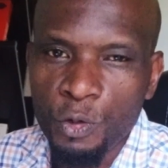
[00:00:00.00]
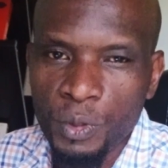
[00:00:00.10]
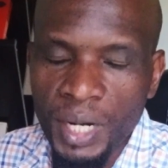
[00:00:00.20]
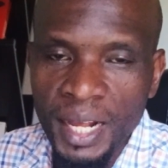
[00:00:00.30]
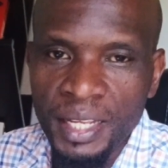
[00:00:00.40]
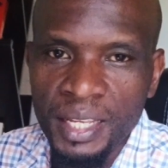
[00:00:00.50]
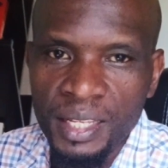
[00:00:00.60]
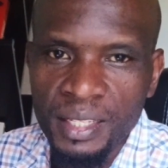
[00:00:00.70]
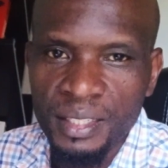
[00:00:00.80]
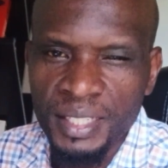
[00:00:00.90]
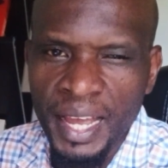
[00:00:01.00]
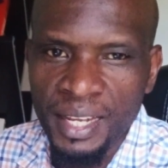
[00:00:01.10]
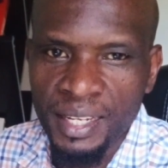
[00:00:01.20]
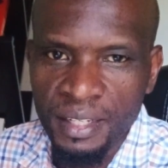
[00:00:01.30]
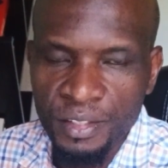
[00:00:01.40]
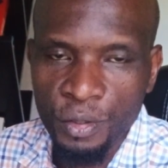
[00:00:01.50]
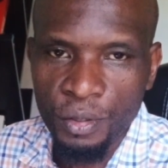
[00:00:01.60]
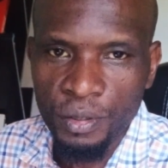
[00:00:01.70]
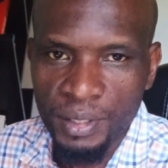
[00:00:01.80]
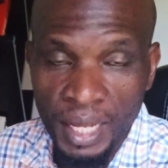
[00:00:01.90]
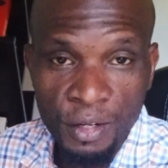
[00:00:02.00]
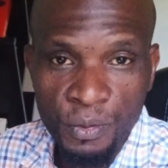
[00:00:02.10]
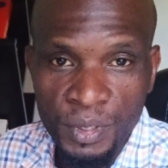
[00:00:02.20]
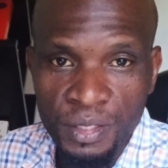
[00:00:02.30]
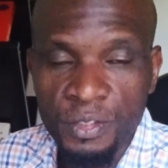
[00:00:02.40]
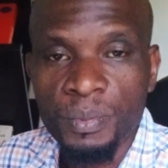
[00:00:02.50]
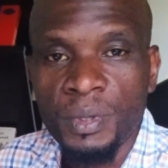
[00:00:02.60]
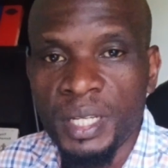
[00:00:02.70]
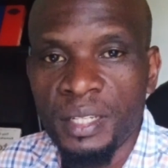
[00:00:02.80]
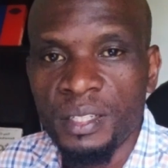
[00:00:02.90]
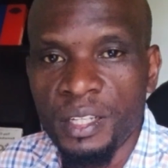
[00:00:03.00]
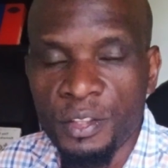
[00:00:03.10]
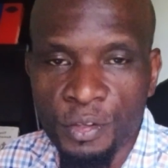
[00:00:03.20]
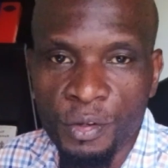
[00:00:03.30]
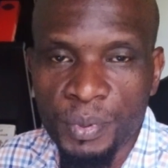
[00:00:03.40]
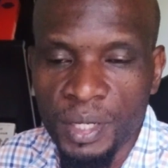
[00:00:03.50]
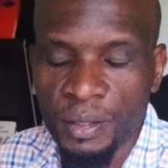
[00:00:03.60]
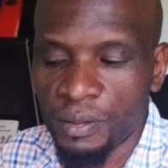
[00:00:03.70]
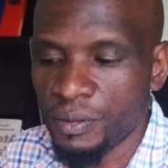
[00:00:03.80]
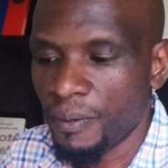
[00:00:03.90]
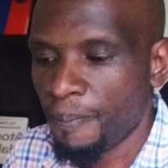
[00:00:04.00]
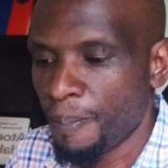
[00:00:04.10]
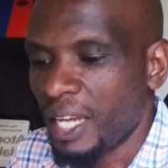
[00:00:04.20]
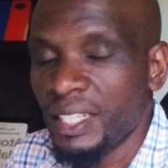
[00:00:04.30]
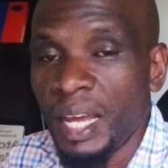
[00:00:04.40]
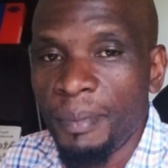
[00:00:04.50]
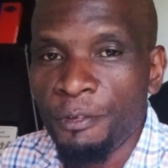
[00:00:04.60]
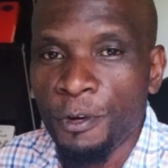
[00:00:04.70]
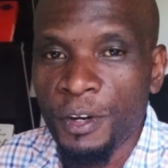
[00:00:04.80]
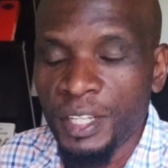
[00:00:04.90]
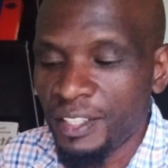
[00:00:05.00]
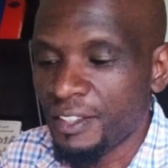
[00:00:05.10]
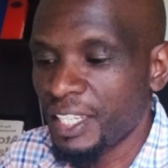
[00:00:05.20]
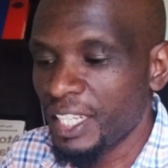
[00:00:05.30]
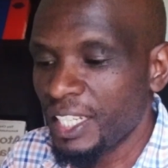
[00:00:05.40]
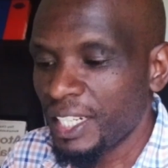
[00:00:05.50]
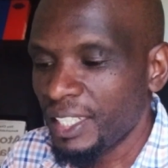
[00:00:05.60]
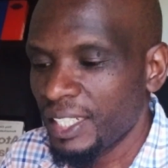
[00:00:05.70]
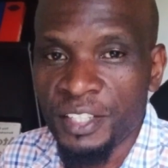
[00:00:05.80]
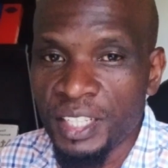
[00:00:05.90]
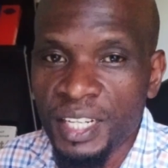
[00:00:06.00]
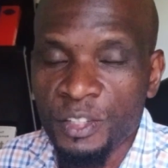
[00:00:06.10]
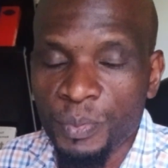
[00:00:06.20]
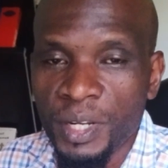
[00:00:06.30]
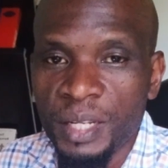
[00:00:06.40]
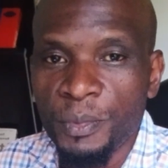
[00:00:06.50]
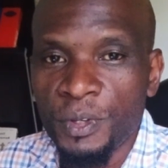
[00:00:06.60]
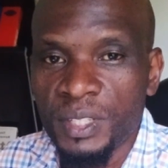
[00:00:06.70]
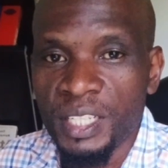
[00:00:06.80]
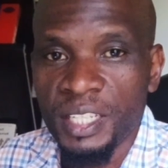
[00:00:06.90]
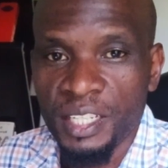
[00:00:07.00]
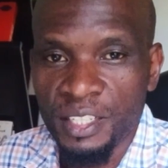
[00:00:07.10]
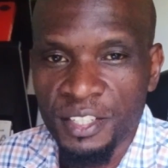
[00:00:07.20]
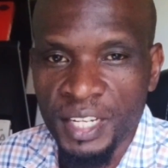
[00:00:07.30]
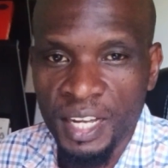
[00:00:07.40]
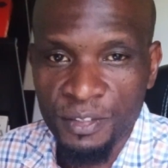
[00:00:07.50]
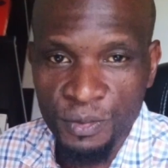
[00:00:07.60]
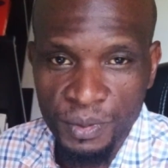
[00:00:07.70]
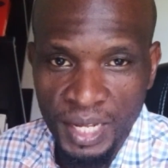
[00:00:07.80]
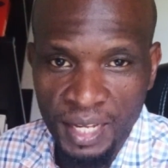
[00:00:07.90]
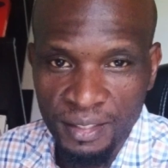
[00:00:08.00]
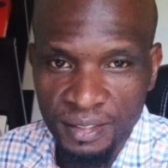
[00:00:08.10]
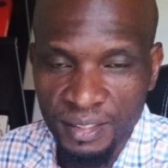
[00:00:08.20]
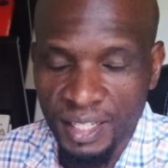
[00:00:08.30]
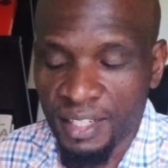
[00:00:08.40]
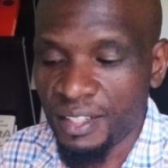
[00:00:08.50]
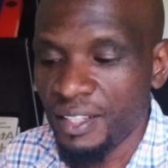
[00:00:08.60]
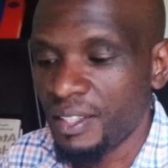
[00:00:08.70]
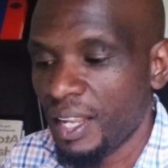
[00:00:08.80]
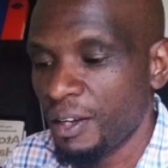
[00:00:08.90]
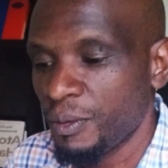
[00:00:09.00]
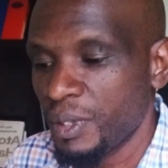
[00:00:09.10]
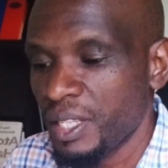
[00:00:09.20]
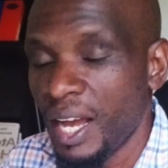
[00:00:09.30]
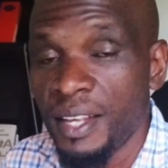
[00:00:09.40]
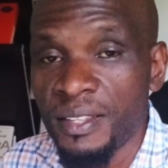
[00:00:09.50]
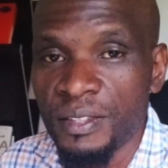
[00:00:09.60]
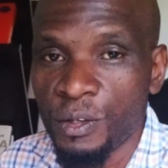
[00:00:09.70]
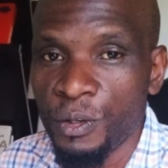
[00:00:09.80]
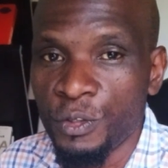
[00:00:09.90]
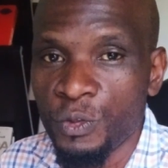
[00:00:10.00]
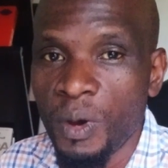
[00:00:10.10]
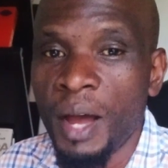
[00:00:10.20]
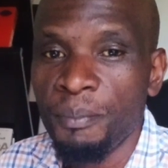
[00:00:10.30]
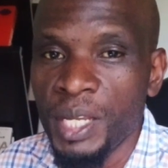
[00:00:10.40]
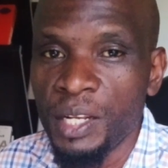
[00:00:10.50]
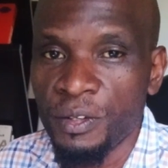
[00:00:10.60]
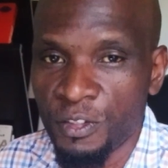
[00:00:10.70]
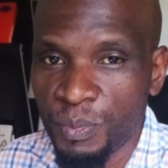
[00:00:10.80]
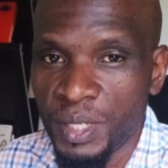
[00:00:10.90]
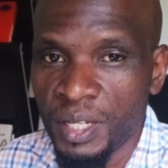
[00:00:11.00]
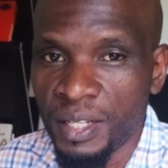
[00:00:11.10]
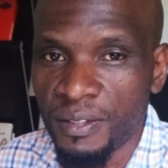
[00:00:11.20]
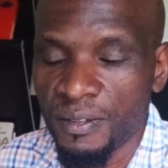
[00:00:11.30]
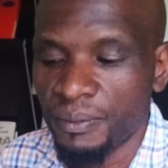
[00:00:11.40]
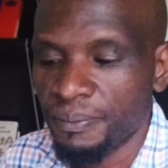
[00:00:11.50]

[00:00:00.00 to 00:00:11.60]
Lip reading: Gurage dialect or language is spoken in Ethiopia also. At number 4 is Tigray. Tigray is spoken mostly in Eritrea and Sudan, and this language has close to 1 million speakers.